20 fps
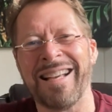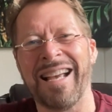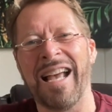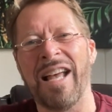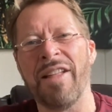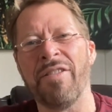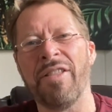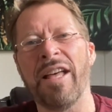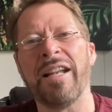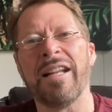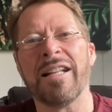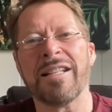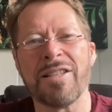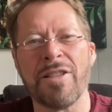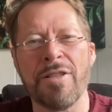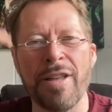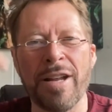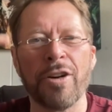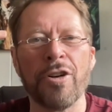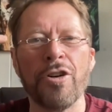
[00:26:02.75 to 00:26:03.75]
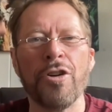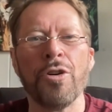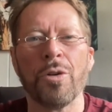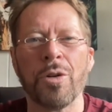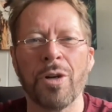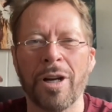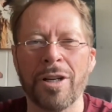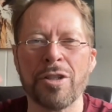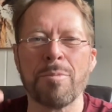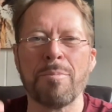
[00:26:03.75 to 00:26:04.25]
And then it's their
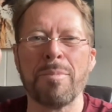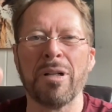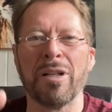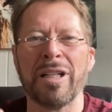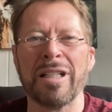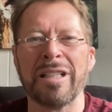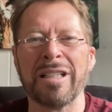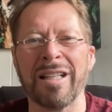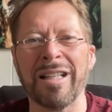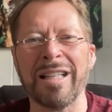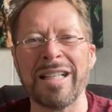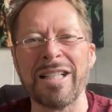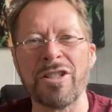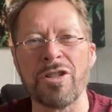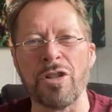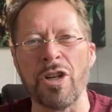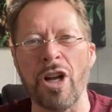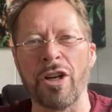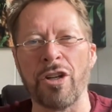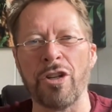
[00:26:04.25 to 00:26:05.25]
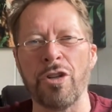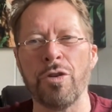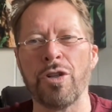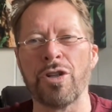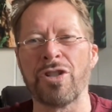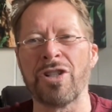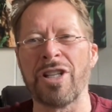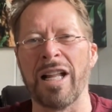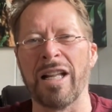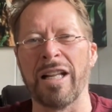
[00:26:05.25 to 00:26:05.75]
neurons building the links you
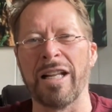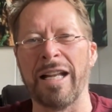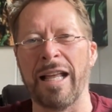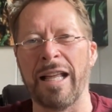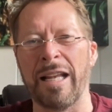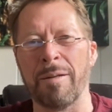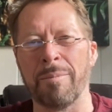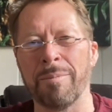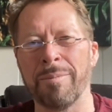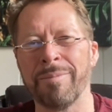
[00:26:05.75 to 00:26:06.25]
just telling them.